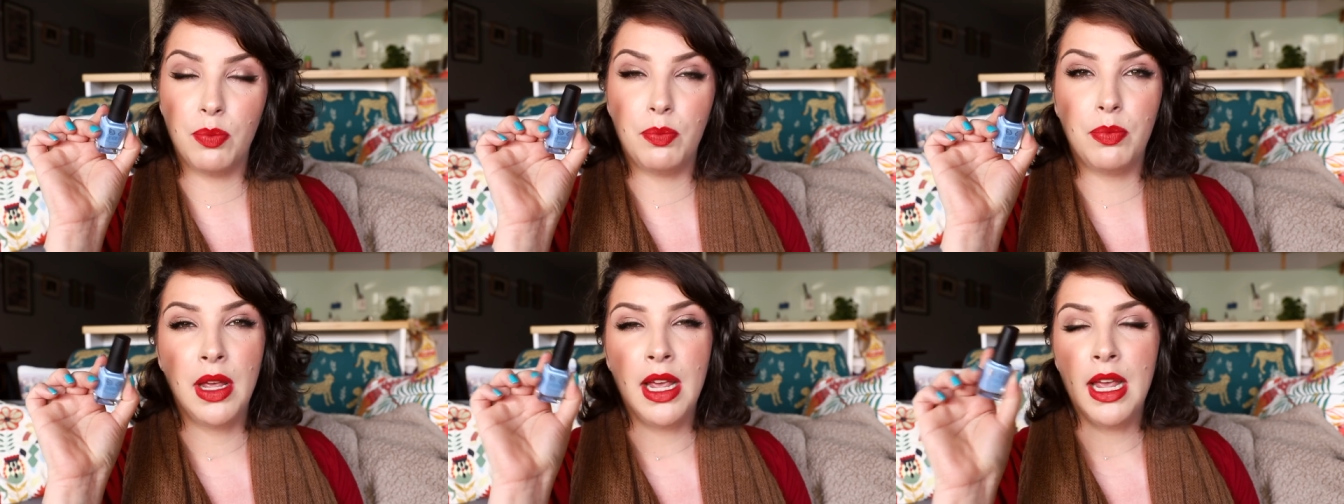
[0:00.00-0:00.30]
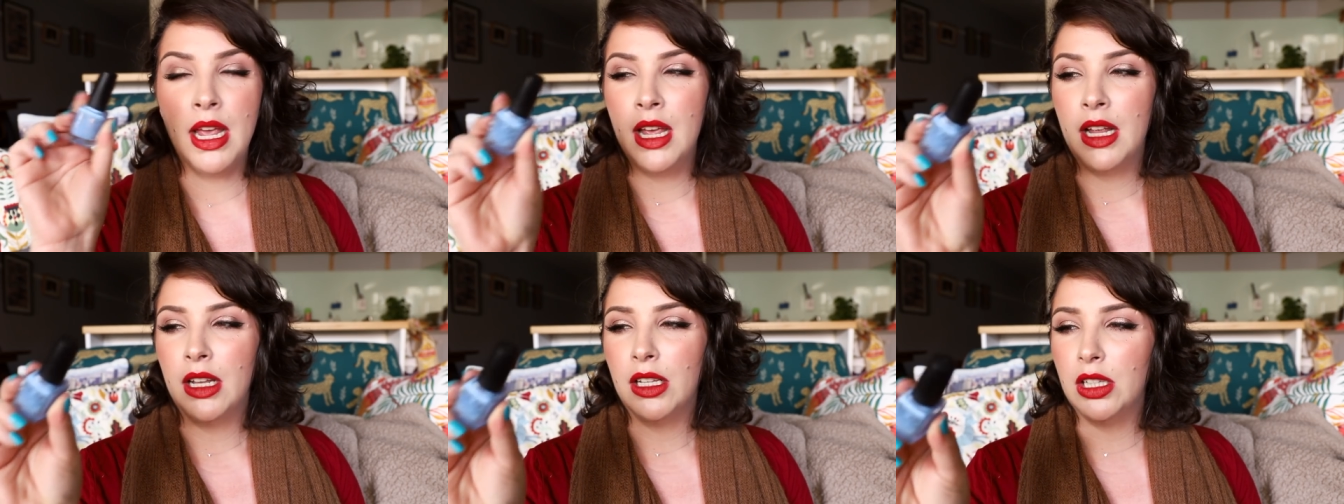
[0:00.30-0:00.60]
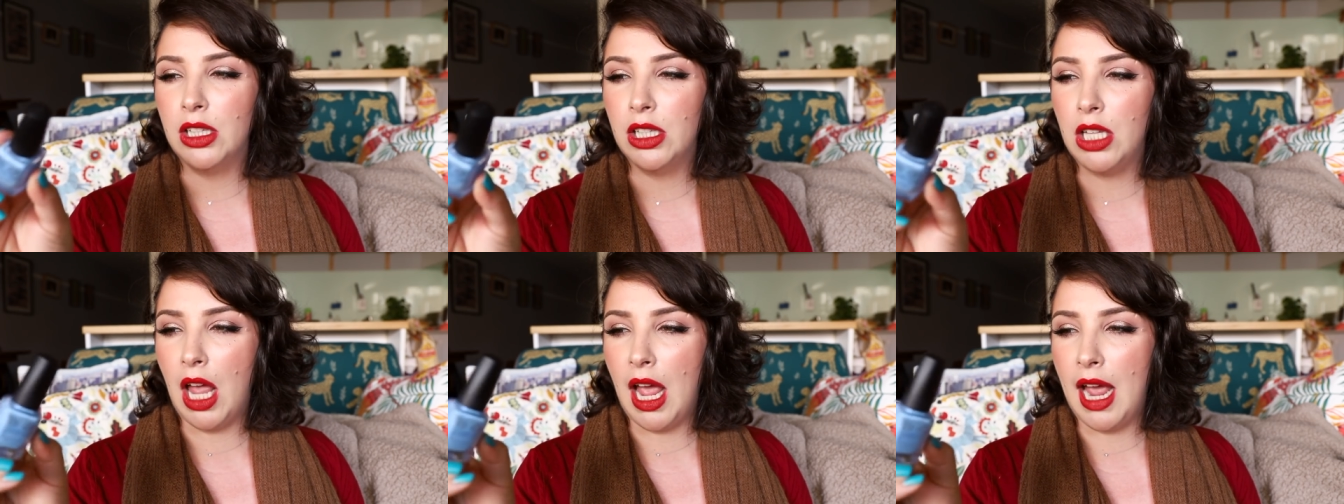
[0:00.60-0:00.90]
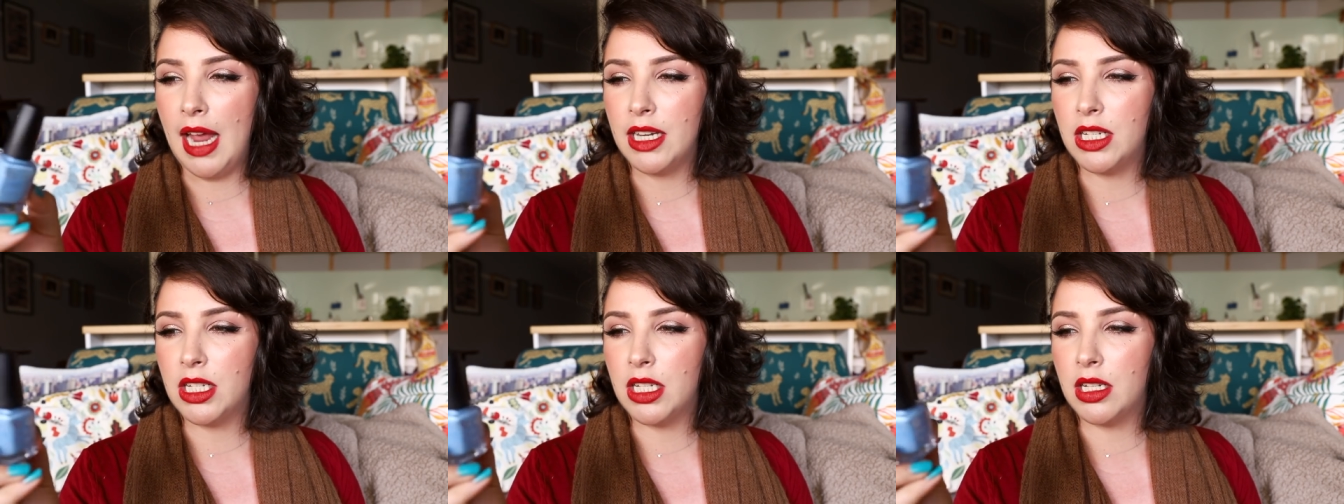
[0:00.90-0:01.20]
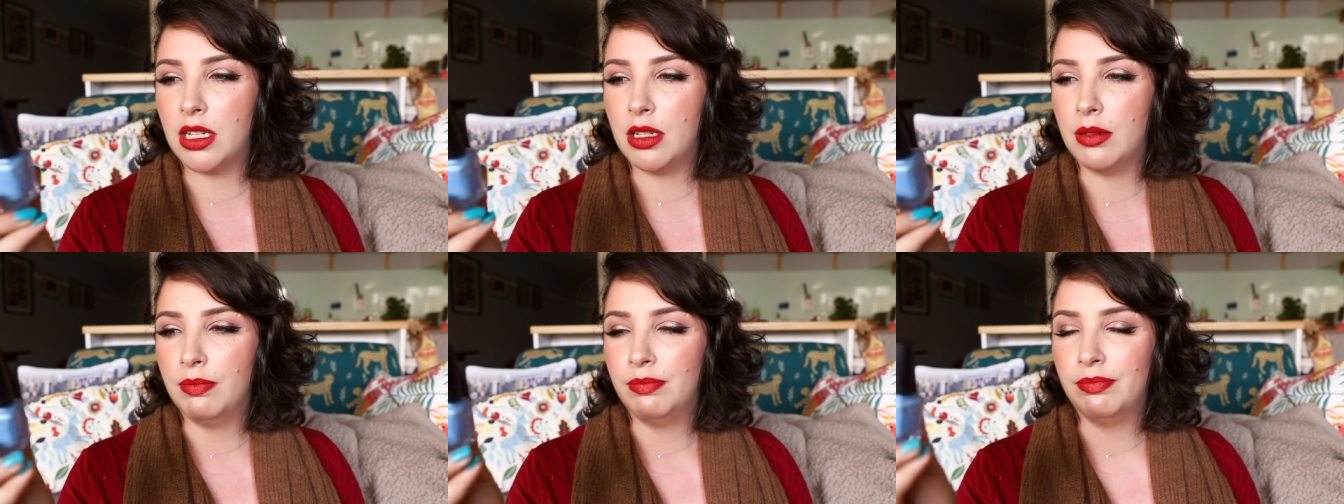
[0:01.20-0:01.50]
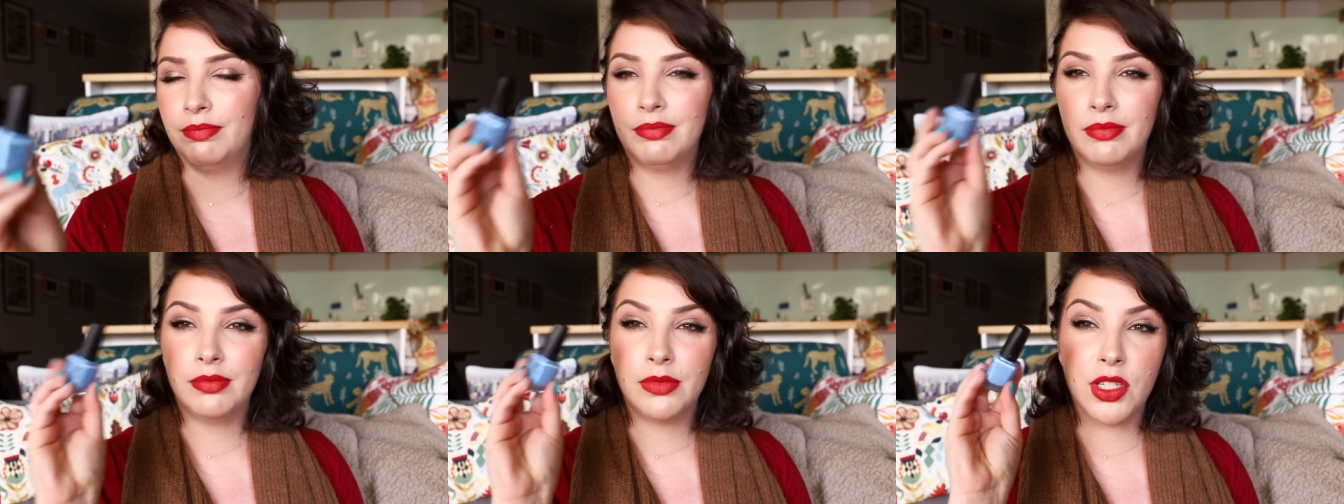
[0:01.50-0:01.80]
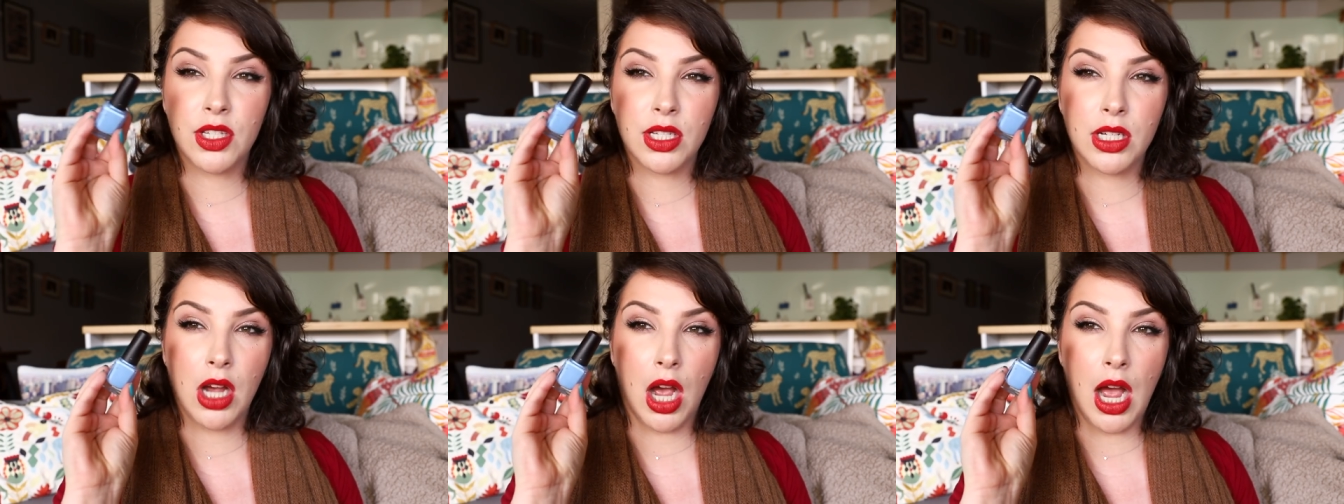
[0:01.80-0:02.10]
of light
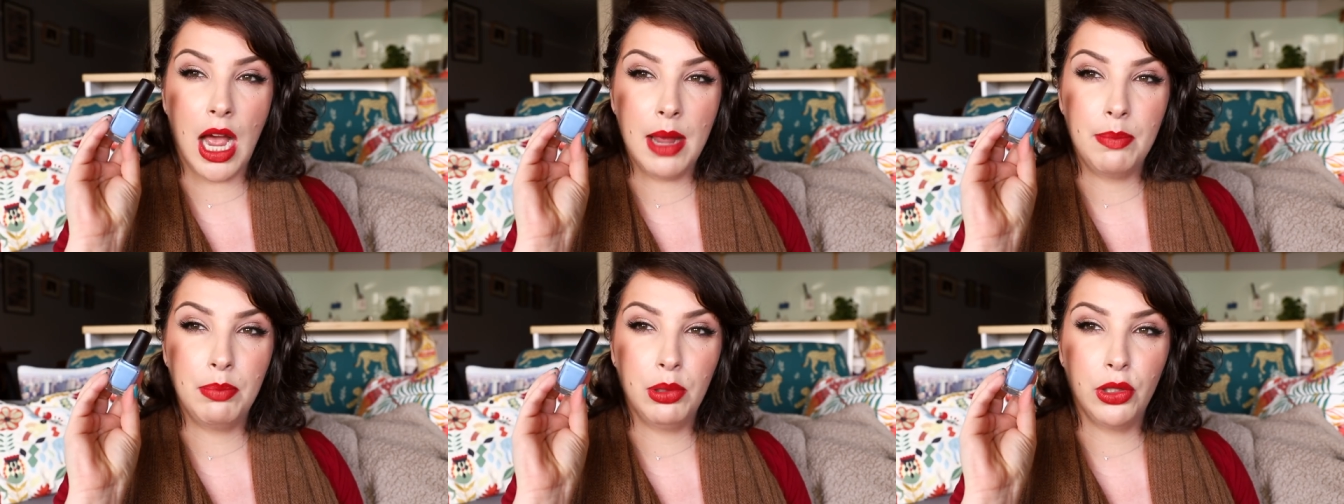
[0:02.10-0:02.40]
sky